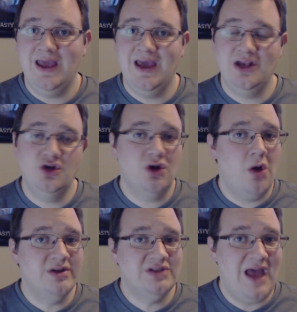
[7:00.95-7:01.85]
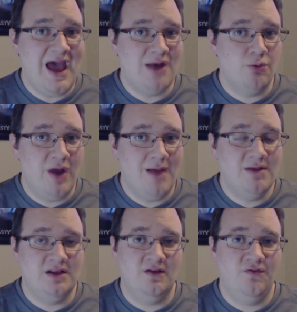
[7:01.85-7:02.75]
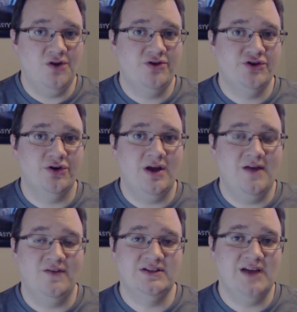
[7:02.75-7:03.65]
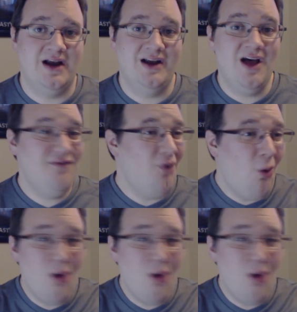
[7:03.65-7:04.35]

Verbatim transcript: and you can always add RAM in the future if it's not enough,